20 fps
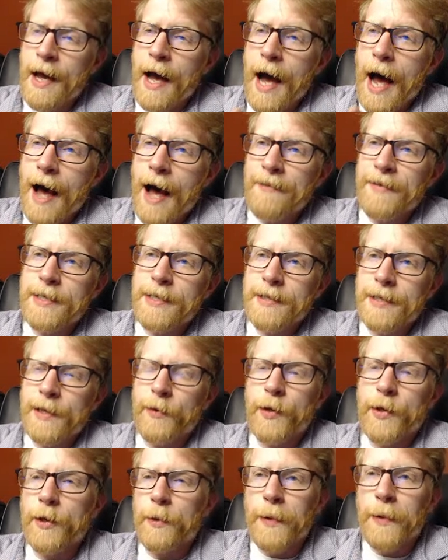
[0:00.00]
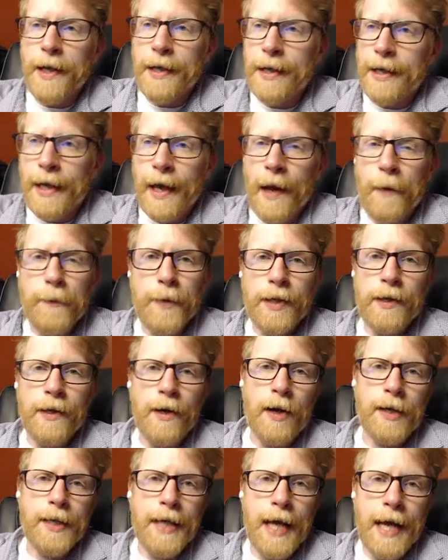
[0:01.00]
Obviously, when you're playing a game in an
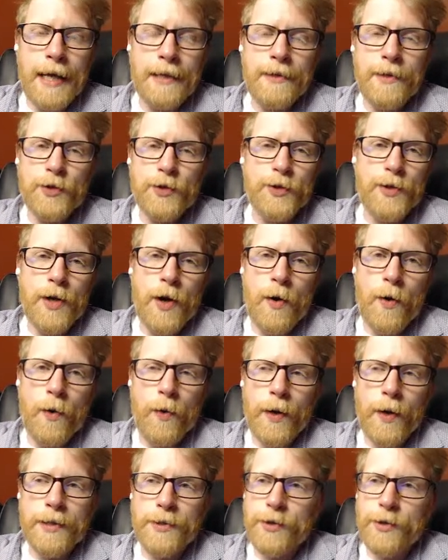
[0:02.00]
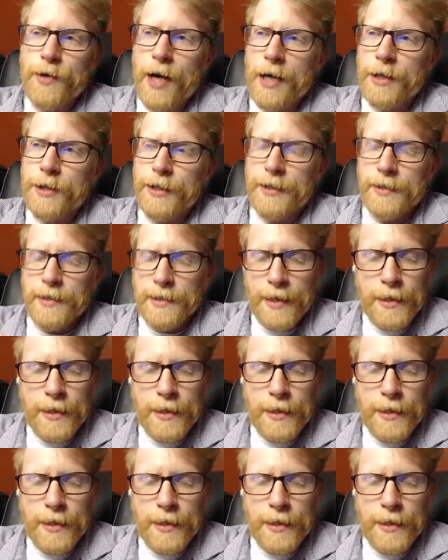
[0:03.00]
arcade, there's no instructions.